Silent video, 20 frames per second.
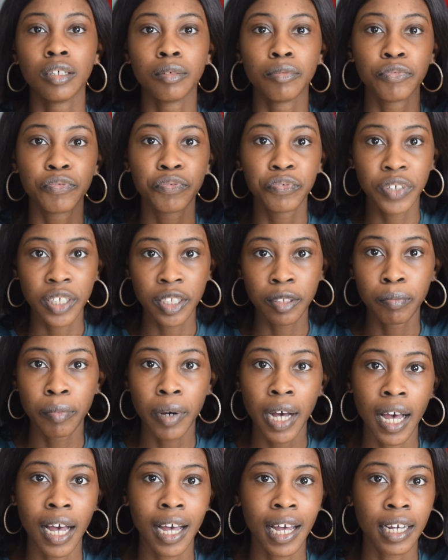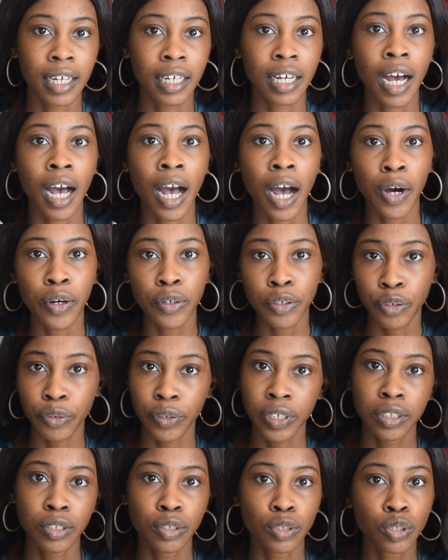feedback, how
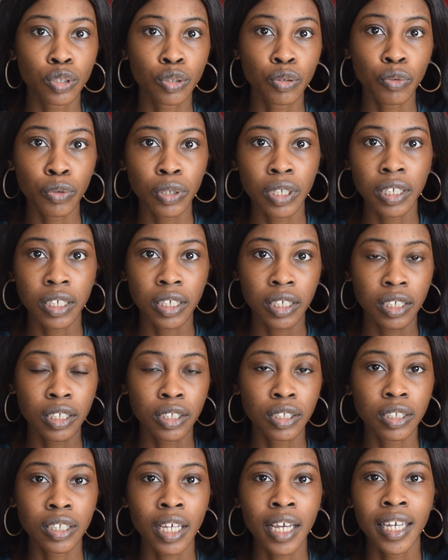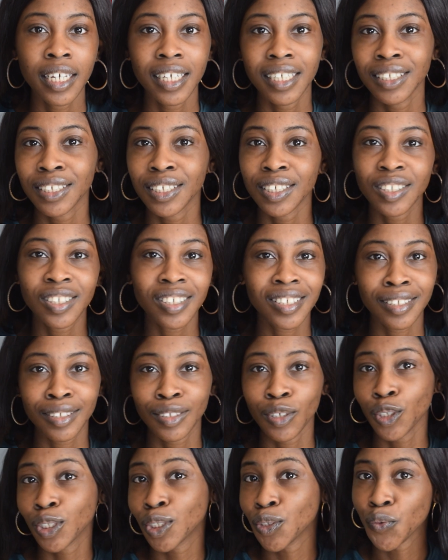great the school is it
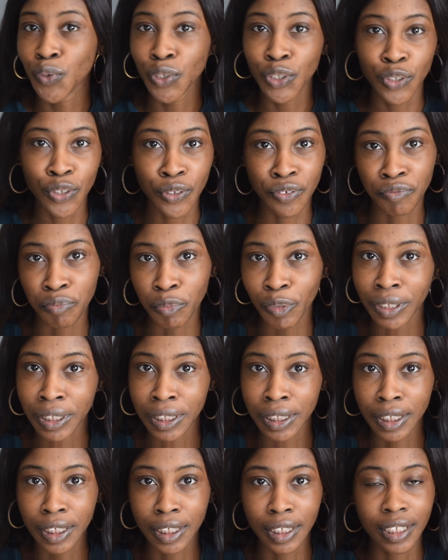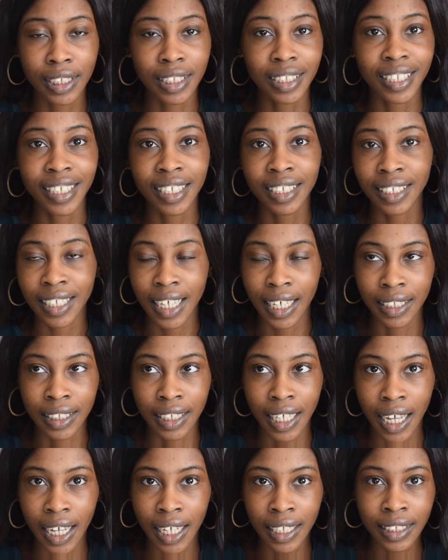just a waste of money, things like
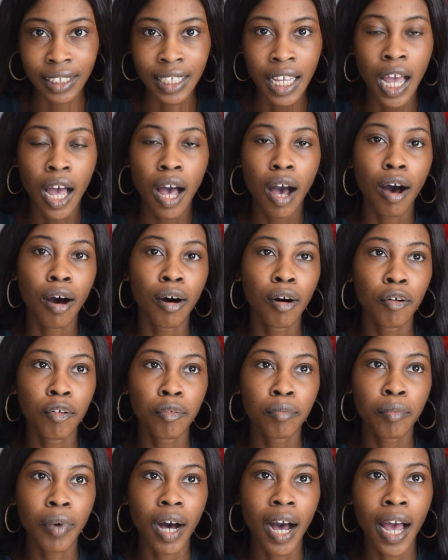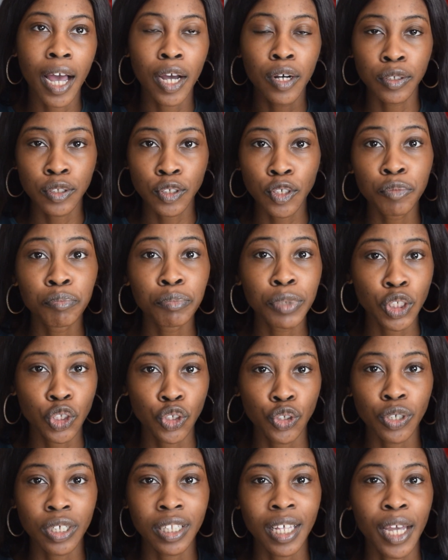that. I also made
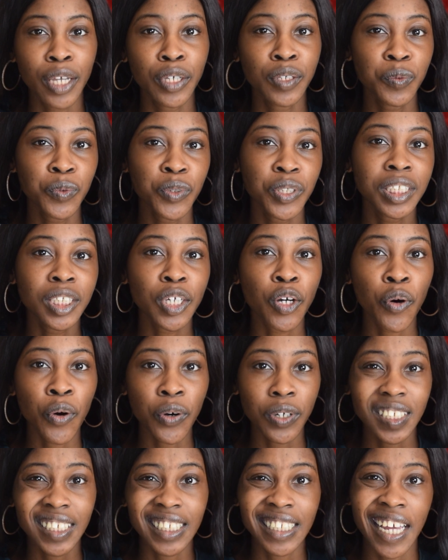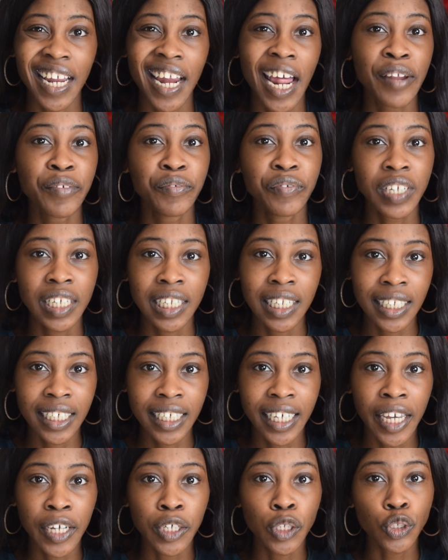sure that it was a course that I
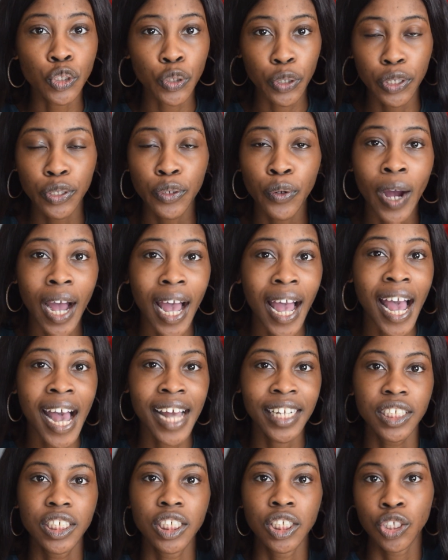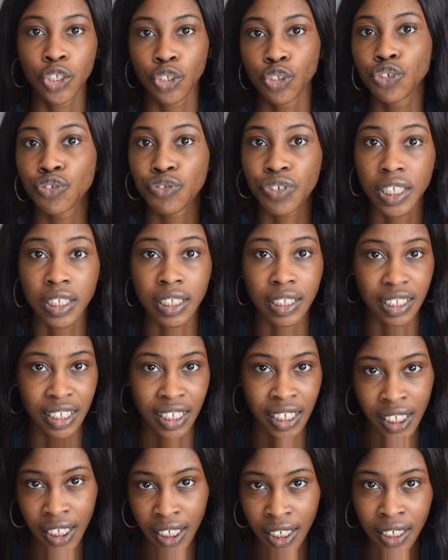really enjoyed or I had interest
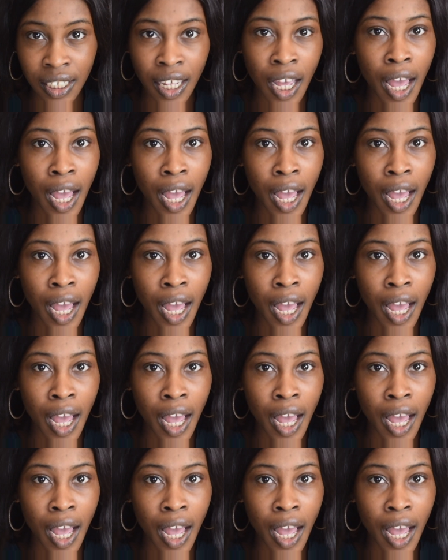in,